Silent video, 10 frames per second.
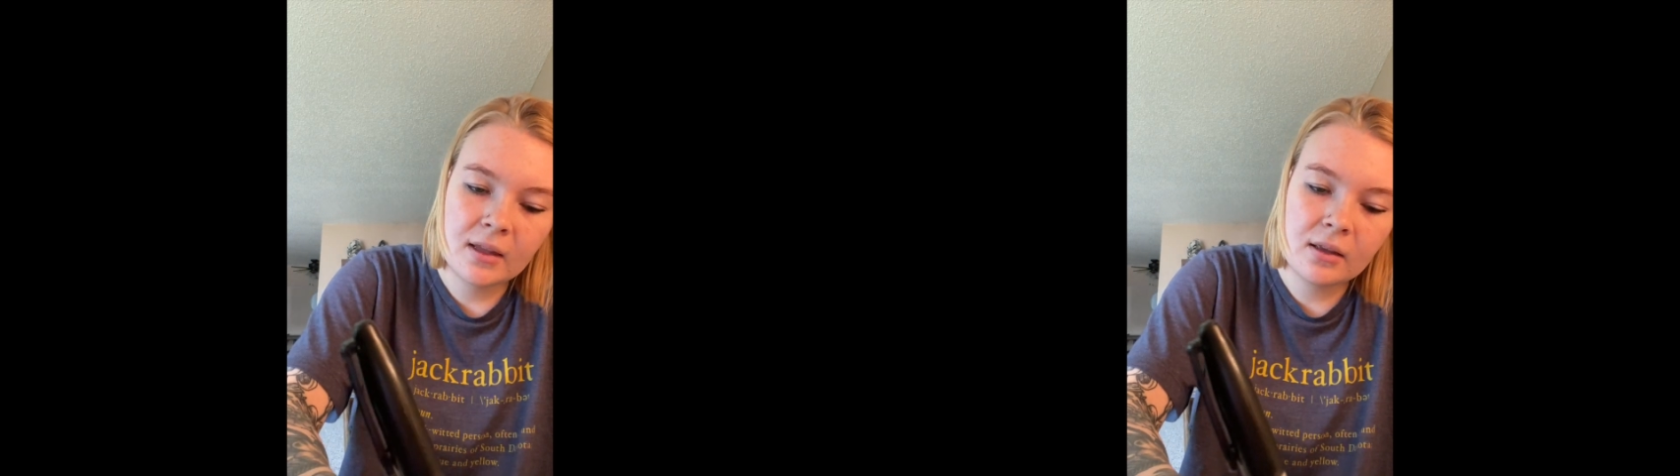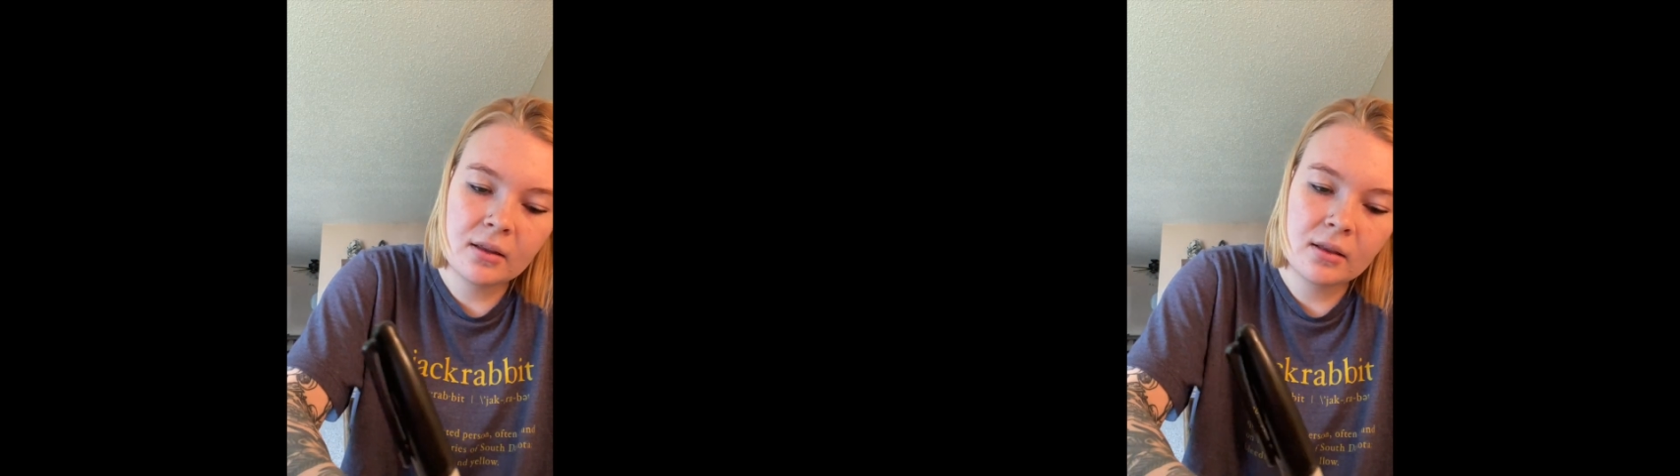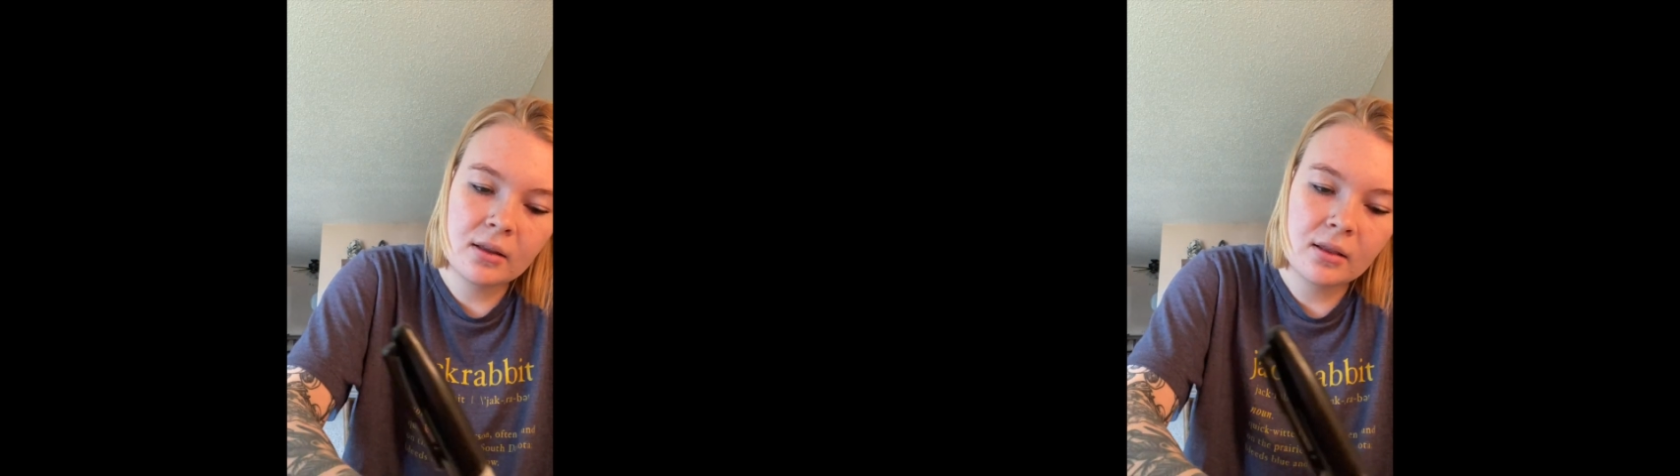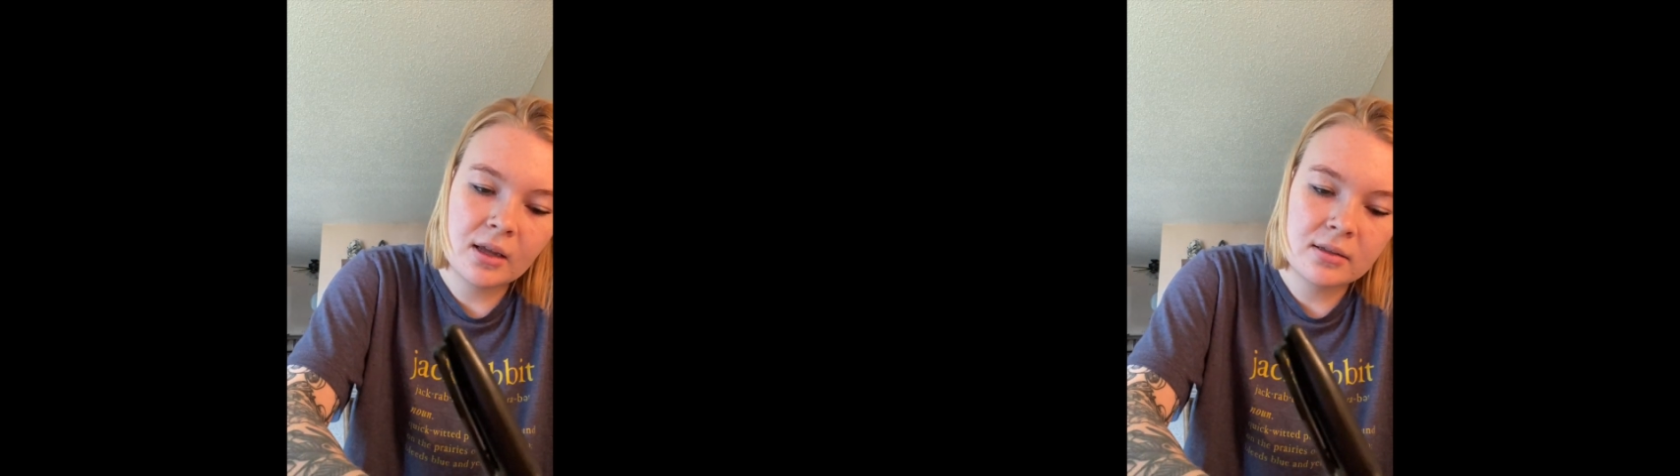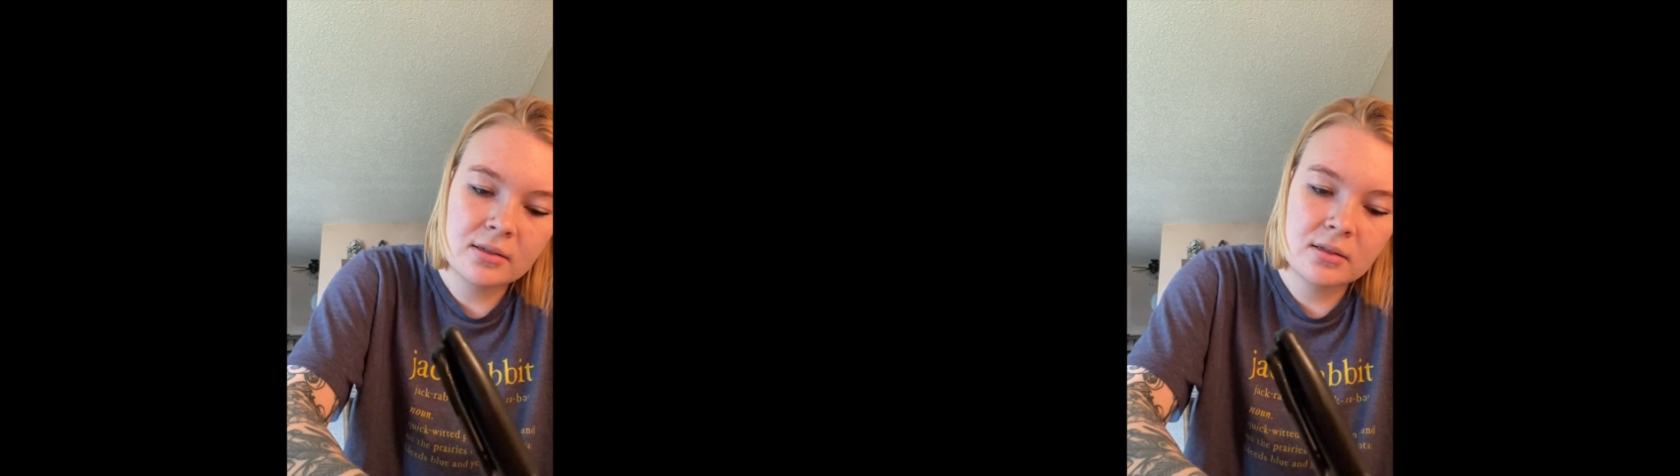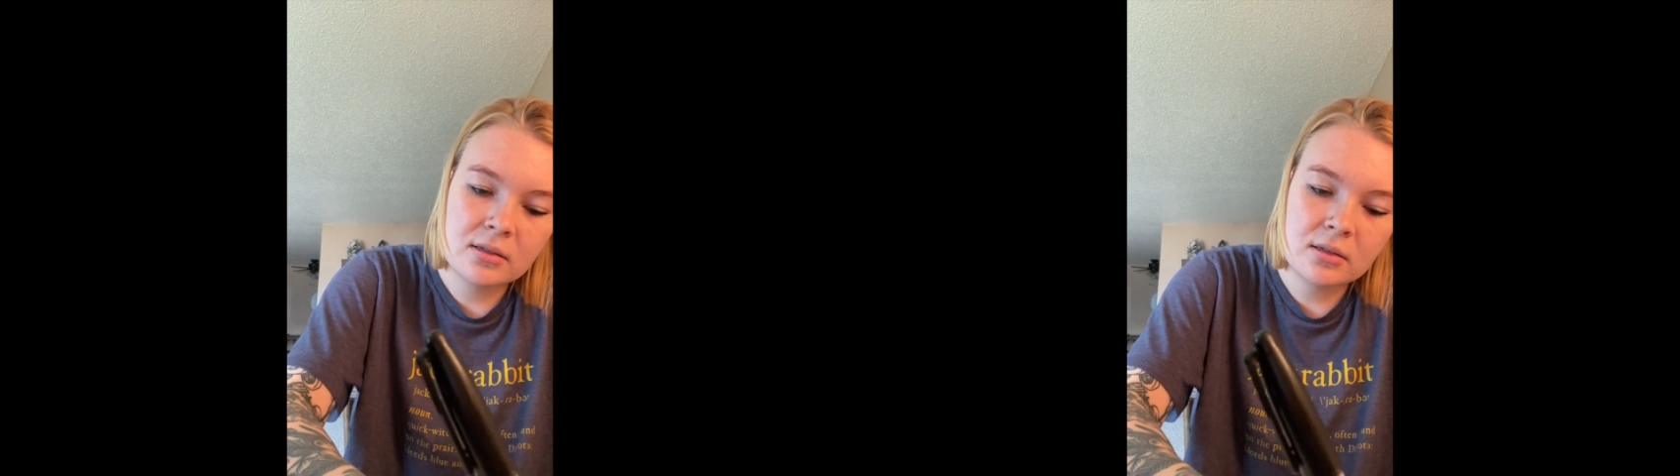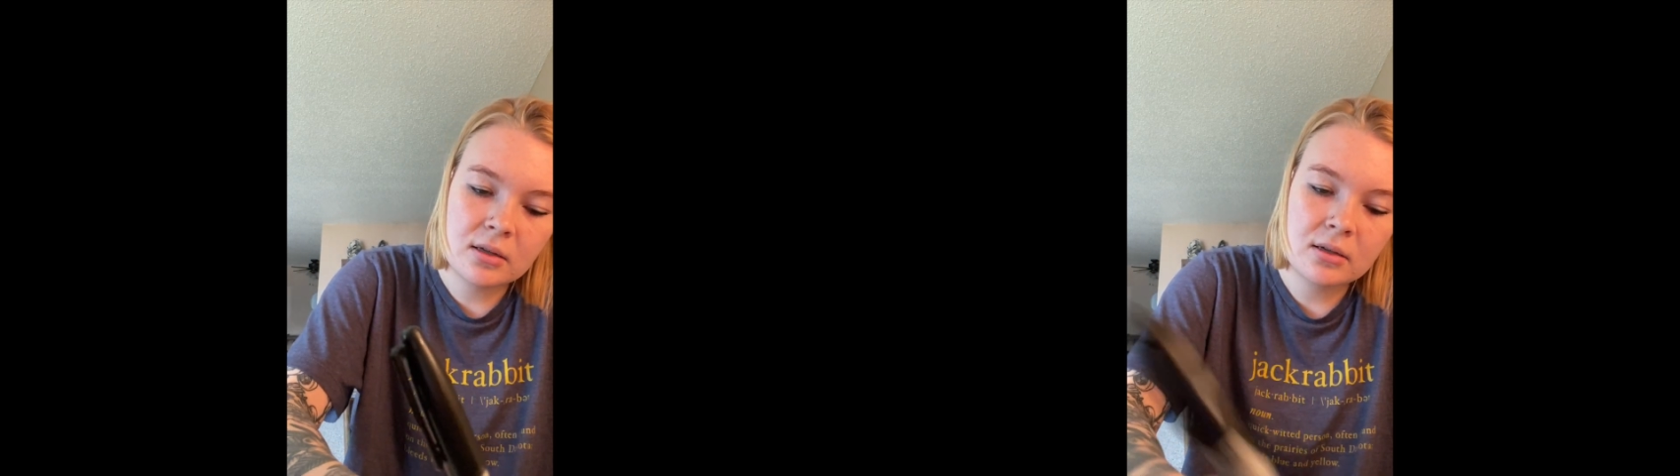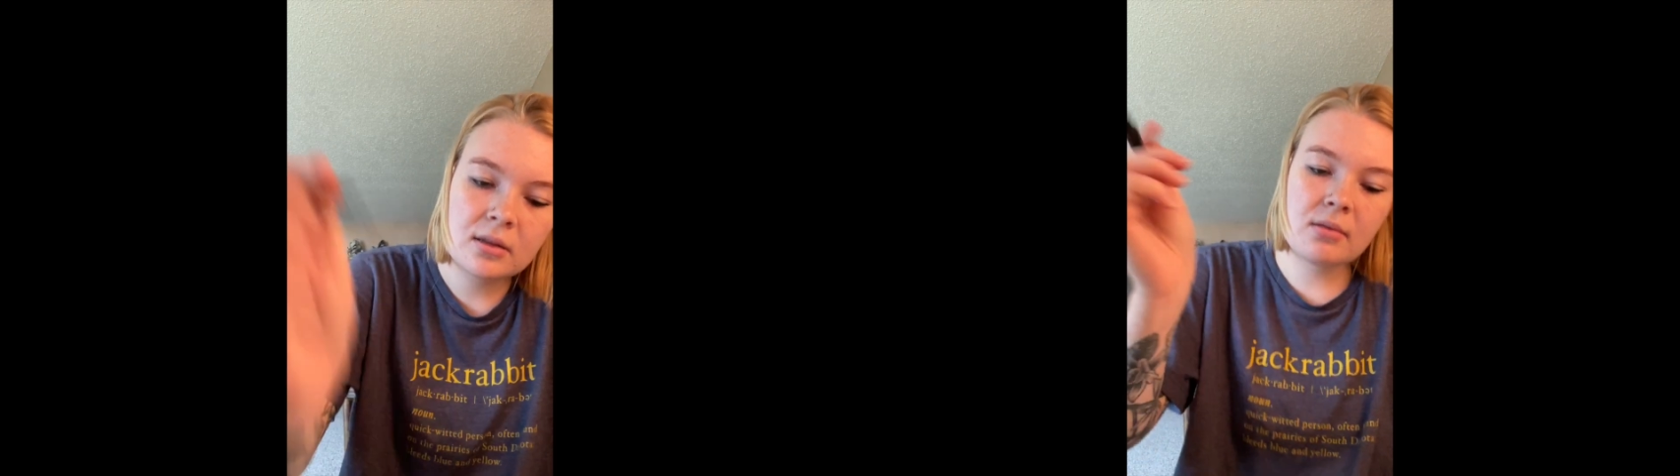And then that
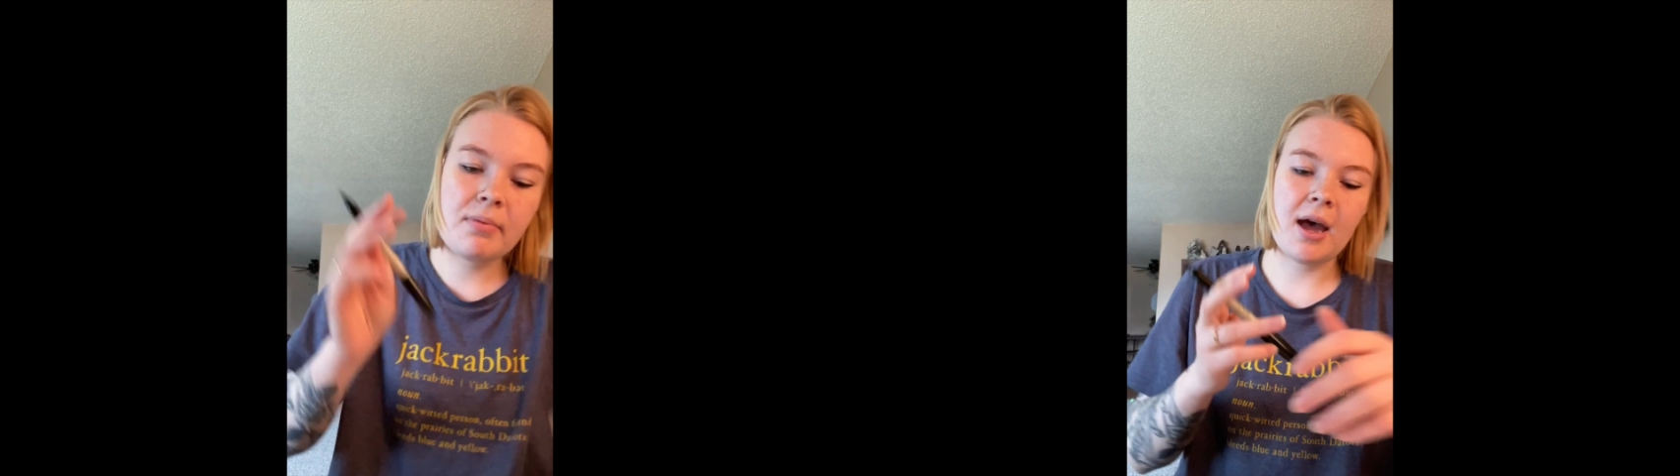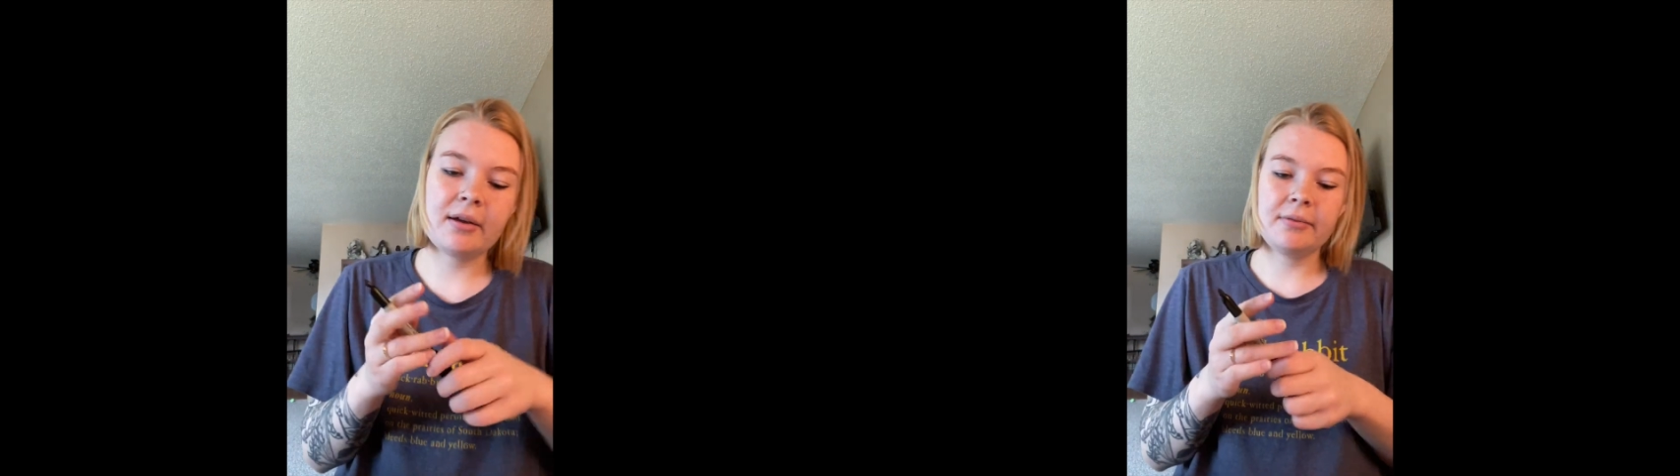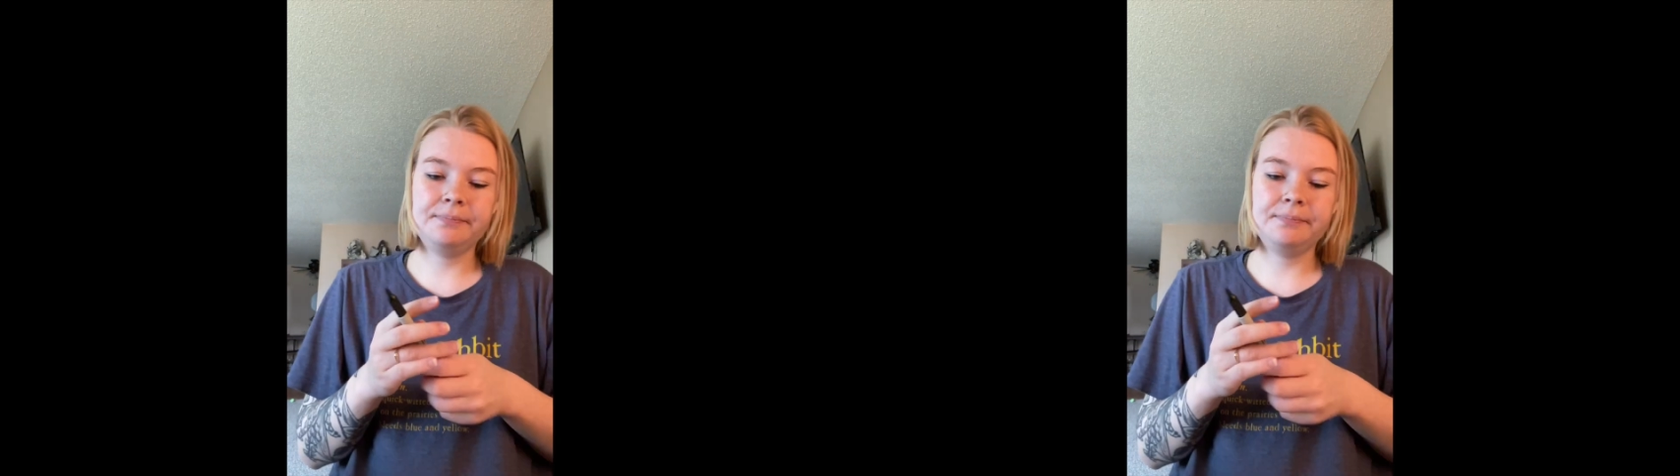sun in the back.